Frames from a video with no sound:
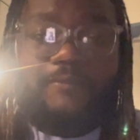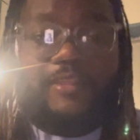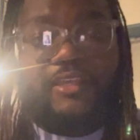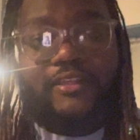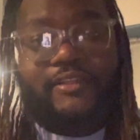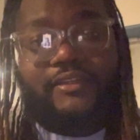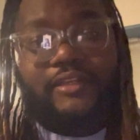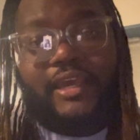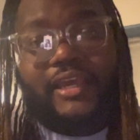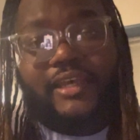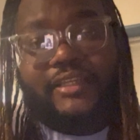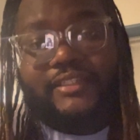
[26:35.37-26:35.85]

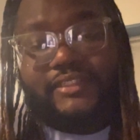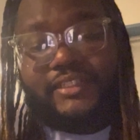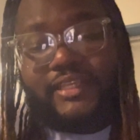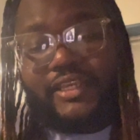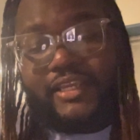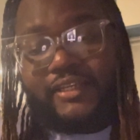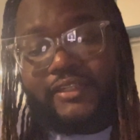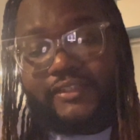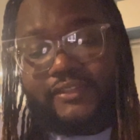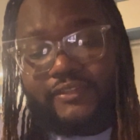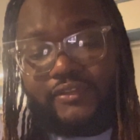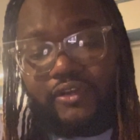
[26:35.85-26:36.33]
Like I
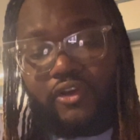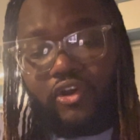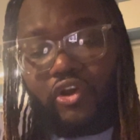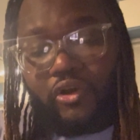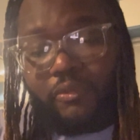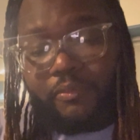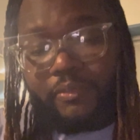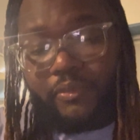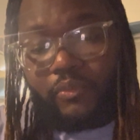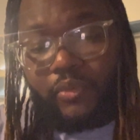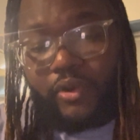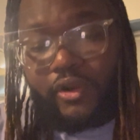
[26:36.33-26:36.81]
said, this is an
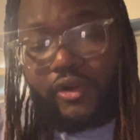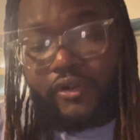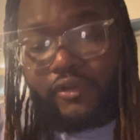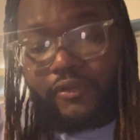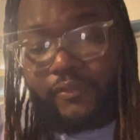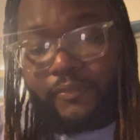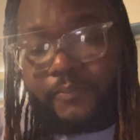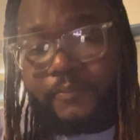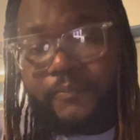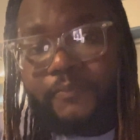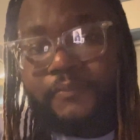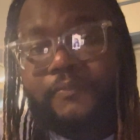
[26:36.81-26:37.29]
open
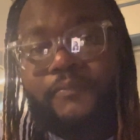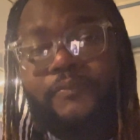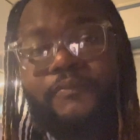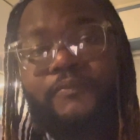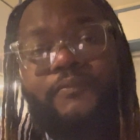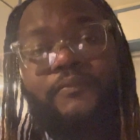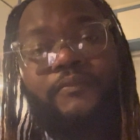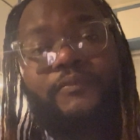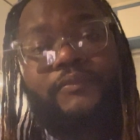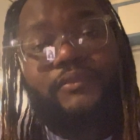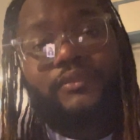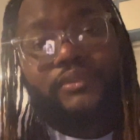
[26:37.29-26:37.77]
world.
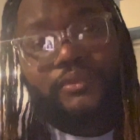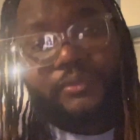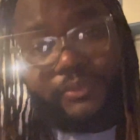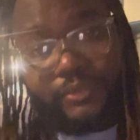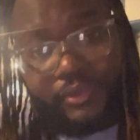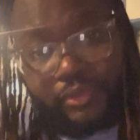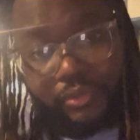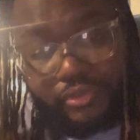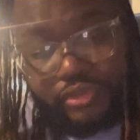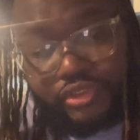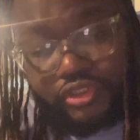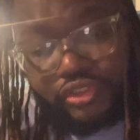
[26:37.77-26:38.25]

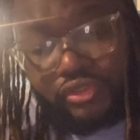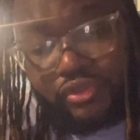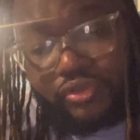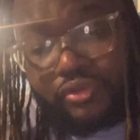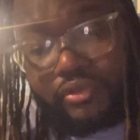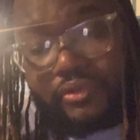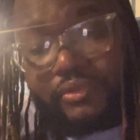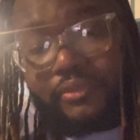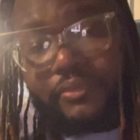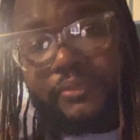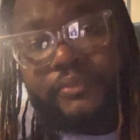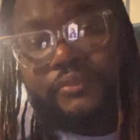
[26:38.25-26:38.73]
Do what you
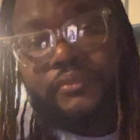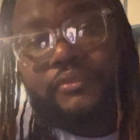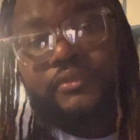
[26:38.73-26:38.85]
do,